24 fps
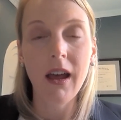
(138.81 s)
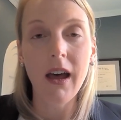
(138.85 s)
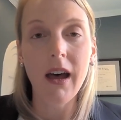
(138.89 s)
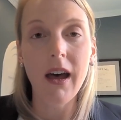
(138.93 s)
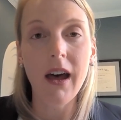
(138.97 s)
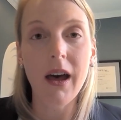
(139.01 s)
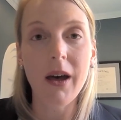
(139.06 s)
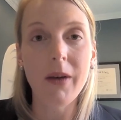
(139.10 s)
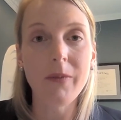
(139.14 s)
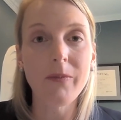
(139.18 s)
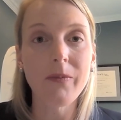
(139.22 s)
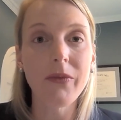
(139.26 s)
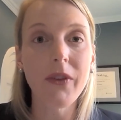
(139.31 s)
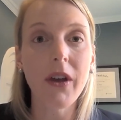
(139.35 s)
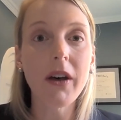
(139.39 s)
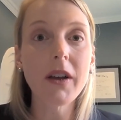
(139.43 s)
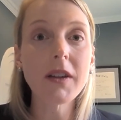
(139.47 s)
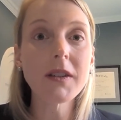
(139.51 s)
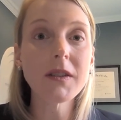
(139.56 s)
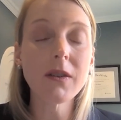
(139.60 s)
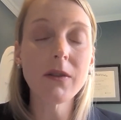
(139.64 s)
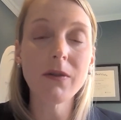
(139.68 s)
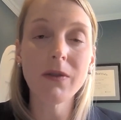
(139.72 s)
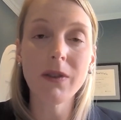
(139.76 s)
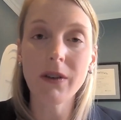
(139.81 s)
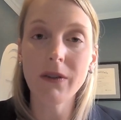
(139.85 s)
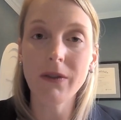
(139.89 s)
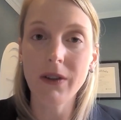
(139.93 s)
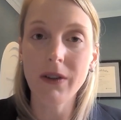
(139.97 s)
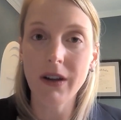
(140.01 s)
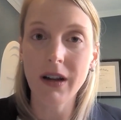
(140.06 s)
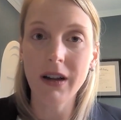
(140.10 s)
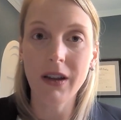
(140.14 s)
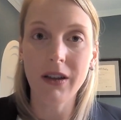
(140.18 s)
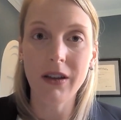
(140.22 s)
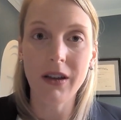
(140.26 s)
Um, also feel
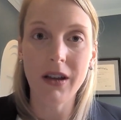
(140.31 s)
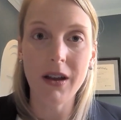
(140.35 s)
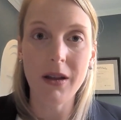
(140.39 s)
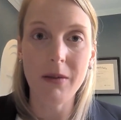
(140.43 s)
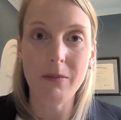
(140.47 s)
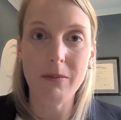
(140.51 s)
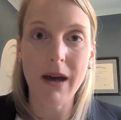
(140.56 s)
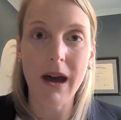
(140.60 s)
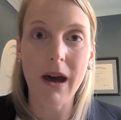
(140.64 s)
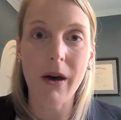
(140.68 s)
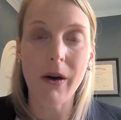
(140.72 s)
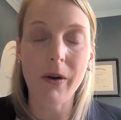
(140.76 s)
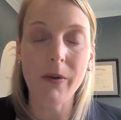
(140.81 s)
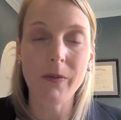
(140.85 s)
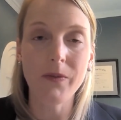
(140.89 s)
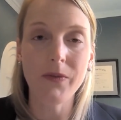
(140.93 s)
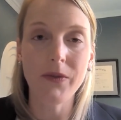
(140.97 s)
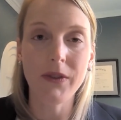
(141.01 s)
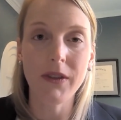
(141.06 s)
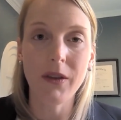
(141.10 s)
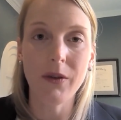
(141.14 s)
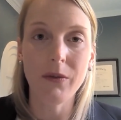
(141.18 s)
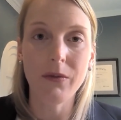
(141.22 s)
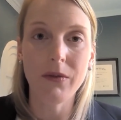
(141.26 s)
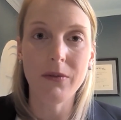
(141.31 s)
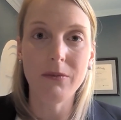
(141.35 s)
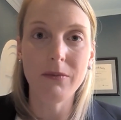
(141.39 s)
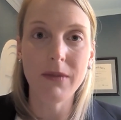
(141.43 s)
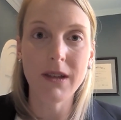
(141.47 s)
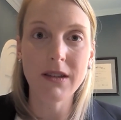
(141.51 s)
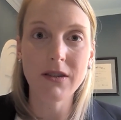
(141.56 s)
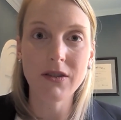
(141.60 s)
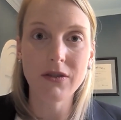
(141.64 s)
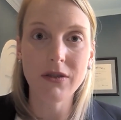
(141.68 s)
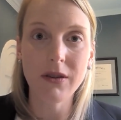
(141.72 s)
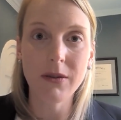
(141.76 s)
very good about you know, the
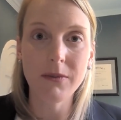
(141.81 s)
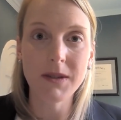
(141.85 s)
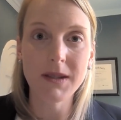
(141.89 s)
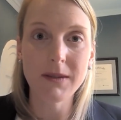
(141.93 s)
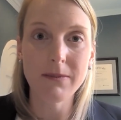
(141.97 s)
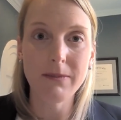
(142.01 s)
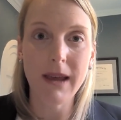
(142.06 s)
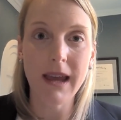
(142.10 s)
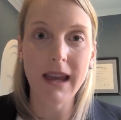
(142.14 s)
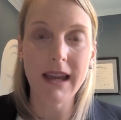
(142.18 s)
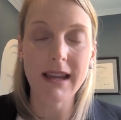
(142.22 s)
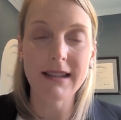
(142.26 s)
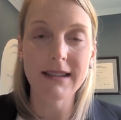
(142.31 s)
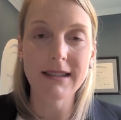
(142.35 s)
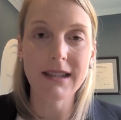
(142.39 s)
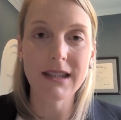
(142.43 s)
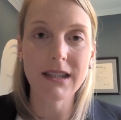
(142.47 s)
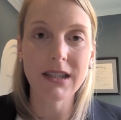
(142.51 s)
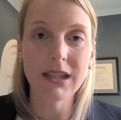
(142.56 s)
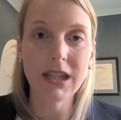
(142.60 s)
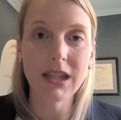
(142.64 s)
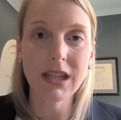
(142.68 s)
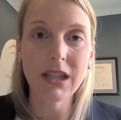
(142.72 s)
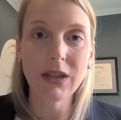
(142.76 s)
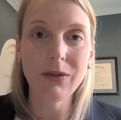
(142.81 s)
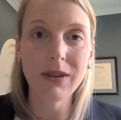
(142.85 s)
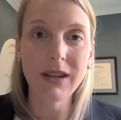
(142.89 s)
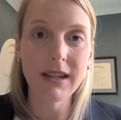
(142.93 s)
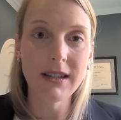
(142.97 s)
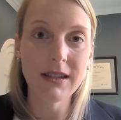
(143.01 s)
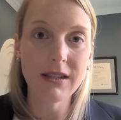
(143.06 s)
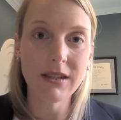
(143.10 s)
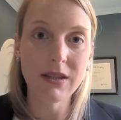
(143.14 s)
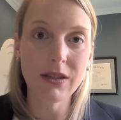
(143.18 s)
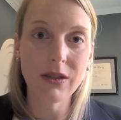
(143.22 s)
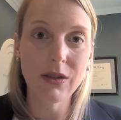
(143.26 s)
midstream space
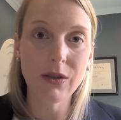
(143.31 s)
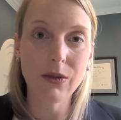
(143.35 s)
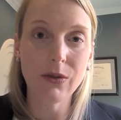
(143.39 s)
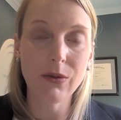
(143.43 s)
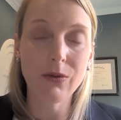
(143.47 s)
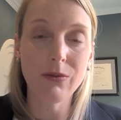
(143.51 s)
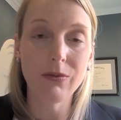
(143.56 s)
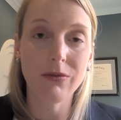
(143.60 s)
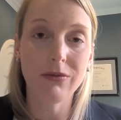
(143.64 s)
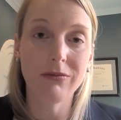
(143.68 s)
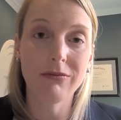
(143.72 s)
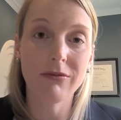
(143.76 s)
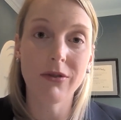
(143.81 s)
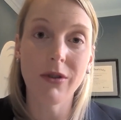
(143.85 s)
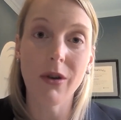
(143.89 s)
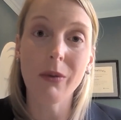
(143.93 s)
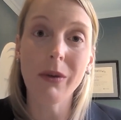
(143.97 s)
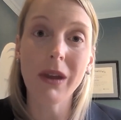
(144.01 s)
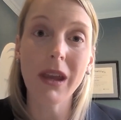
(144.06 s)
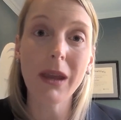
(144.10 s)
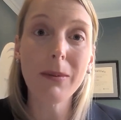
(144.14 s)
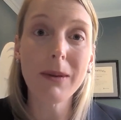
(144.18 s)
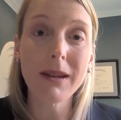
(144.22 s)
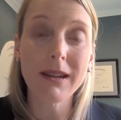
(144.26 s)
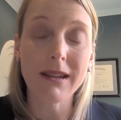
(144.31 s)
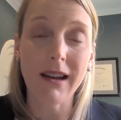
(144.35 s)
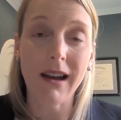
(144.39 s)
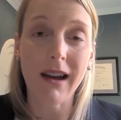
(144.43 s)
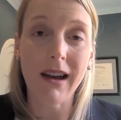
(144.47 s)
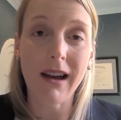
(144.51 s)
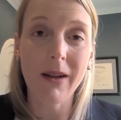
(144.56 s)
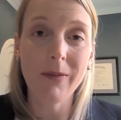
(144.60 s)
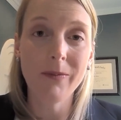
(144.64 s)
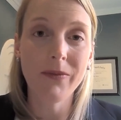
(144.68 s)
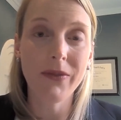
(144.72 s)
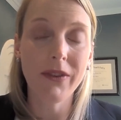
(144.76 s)
continuing to grow
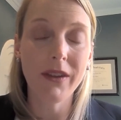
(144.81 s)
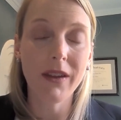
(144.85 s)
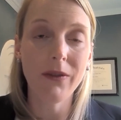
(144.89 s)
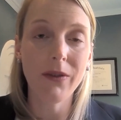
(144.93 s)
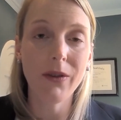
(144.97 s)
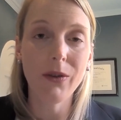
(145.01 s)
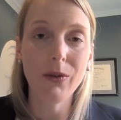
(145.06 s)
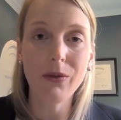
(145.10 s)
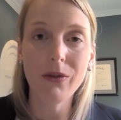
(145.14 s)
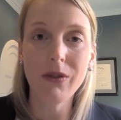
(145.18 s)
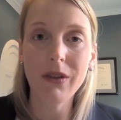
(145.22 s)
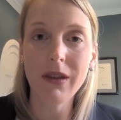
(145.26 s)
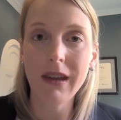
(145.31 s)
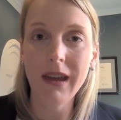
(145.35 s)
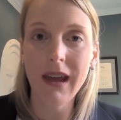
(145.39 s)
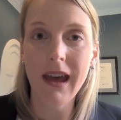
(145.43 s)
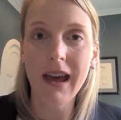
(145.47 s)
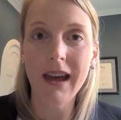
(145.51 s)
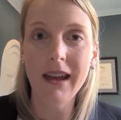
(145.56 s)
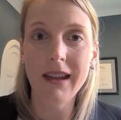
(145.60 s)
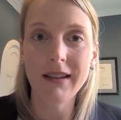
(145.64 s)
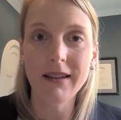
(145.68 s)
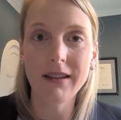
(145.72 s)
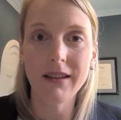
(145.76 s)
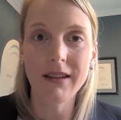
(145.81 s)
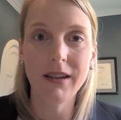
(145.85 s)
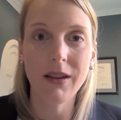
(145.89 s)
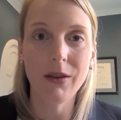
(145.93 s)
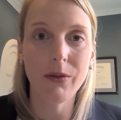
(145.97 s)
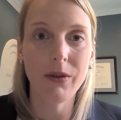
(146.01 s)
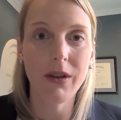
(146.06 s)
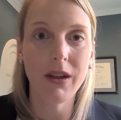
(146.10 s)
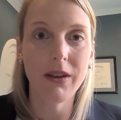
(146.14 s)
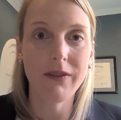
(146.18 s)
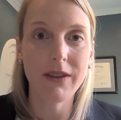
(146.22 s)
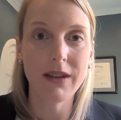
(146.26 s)
EBITDA. If you look at you
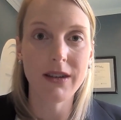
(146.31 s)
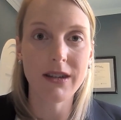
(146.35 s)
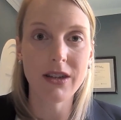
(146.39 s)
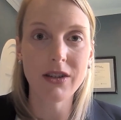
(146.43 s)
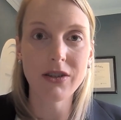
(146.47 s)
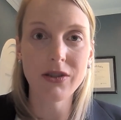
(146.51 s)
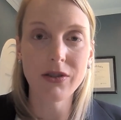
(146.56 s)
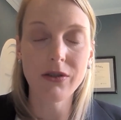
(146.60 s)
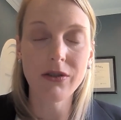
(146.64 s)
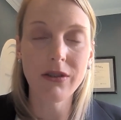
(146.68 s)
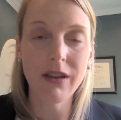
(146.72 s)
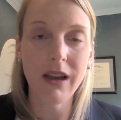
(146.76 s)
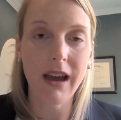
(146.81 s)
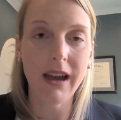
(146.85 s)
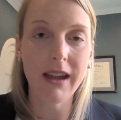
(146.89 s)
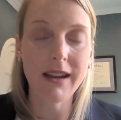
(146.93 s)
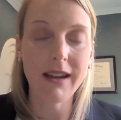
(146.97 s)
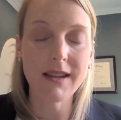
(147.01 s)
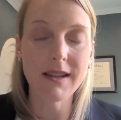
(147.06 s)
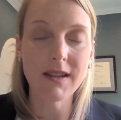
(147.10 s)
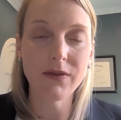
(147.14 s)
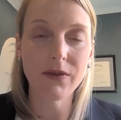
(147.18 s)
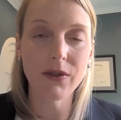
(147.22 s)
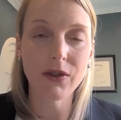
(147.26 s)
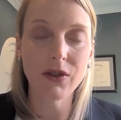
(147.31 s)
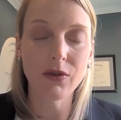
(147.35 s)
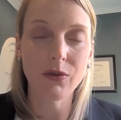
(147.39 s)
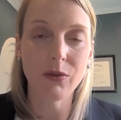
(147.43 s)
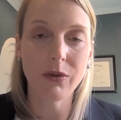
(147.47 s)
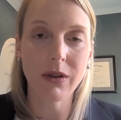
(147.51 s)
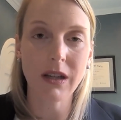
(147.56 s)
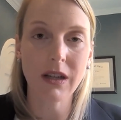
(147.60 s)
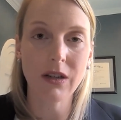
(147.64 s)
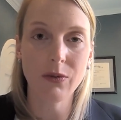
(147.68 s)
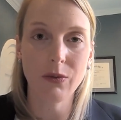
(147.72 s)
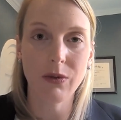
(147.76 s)
know kind of initial guidance for
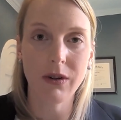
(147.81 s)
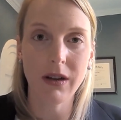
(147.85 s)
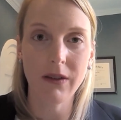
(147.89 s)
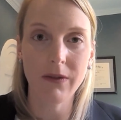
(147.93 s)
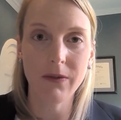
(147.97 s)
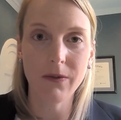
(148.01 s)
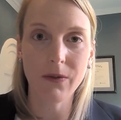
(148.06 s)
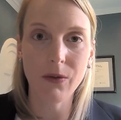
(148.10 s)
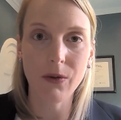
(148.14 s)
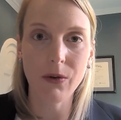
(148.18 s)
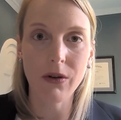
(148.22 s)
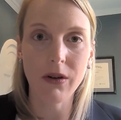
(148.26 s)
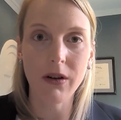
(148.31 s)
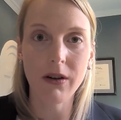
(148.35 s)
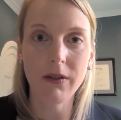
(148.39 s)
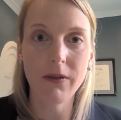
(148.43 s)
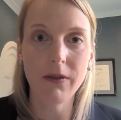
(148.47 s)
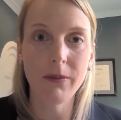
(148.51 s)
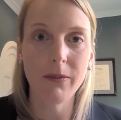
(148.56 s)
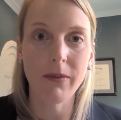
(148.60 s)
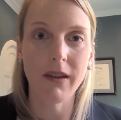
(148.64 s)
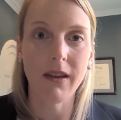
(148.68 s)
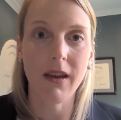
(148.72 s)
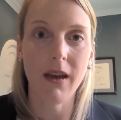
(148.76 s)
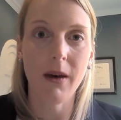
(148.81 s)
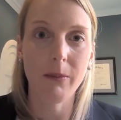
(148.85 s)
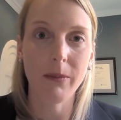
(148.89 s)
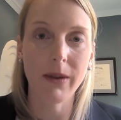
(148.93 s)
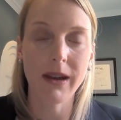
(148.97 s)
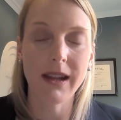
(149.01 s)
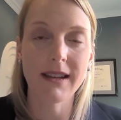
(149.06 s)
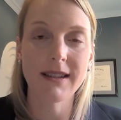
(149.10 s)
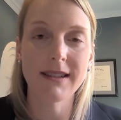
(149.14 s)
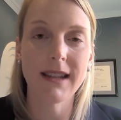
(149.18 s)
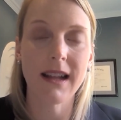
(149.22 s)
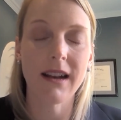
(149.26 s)
2024 from the
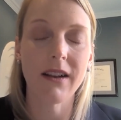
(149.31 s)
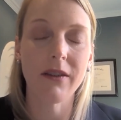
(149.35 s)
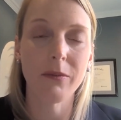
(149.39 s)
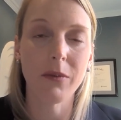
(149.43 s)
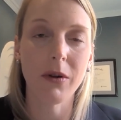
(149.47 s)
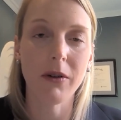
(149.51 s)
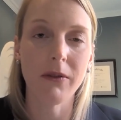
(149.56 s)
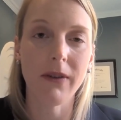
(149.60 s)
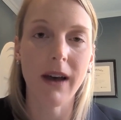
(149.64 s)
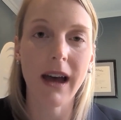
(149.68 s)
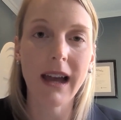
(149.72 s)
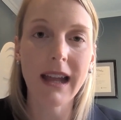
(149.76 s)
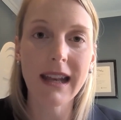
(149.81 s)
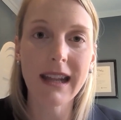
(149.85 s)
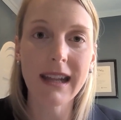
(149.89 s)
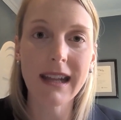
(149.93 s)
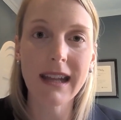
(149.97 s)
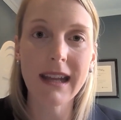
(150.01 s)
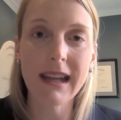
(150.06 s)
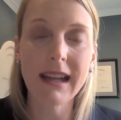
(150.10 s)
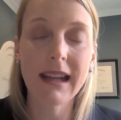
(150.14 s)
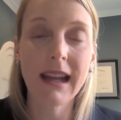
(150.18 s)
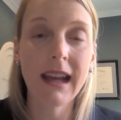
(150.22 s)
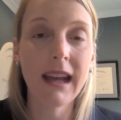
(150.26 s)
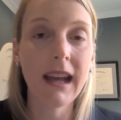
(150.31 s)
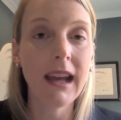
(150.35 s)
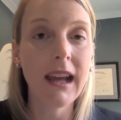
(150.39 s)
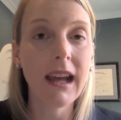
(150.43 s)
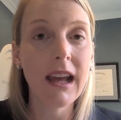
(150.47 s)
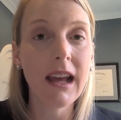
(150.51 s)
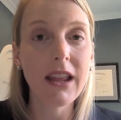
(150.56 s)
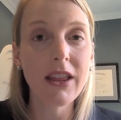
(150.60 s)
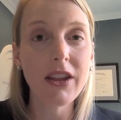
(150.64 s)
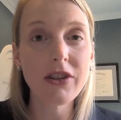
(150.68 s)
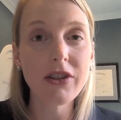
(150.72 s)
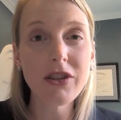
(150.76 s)
companies that have provided it,
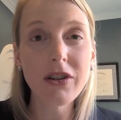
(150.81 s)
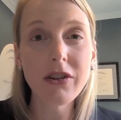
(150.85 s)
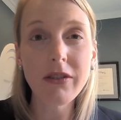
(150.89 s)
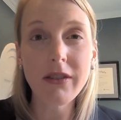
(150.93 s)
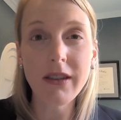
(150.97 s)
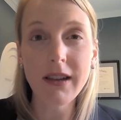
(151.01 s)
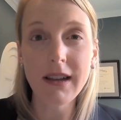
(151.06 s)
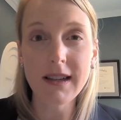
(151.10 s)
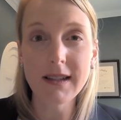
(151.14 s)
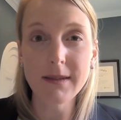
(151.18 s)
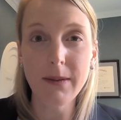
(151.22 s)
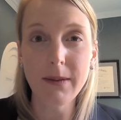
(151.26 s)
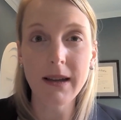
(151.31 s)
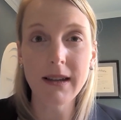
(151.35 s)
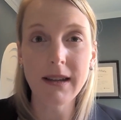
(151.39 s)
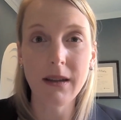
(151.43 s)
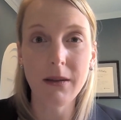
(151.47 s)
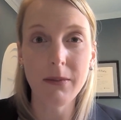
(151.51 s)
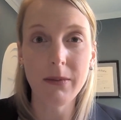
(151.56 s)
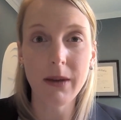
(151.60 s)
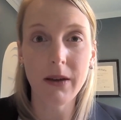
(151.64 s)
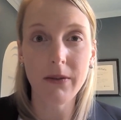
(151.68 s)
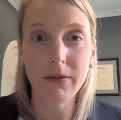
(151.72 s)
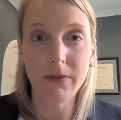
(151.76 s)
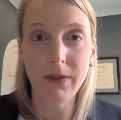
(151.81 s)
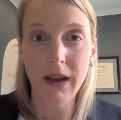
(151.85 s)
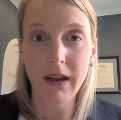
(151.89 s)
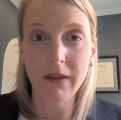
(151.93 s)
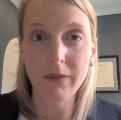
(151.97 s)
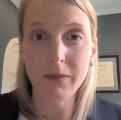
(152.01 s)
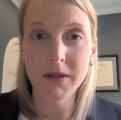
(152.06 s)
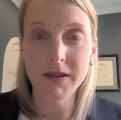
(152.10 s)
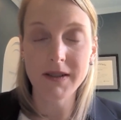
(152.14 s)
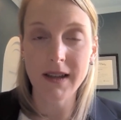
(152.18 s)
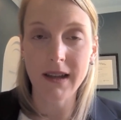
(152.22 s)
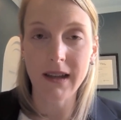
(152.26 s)
they're generally expecting about
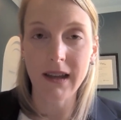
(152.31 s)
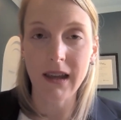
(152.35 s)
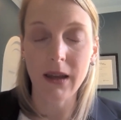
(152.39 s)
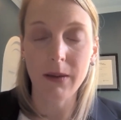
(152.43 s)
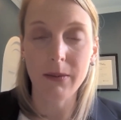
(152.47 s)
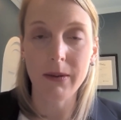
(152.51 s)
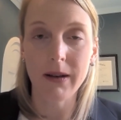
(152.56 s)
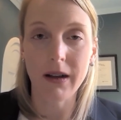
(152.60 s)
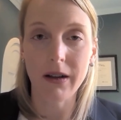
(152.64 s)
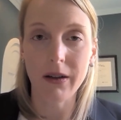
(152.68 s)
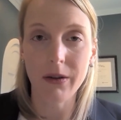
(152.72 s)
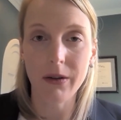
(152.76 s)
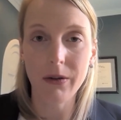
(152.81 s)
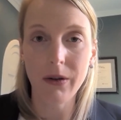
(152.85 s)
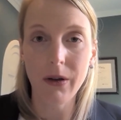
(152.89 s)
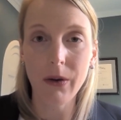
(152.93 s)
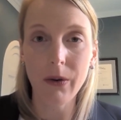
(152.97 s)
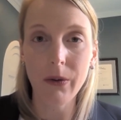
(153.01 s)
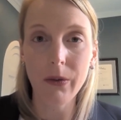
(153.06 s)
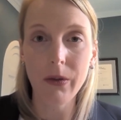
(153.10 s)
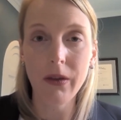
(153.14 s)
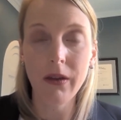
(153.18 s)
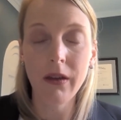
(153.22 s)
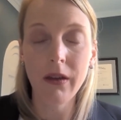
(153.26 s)
5% EBITDA growth.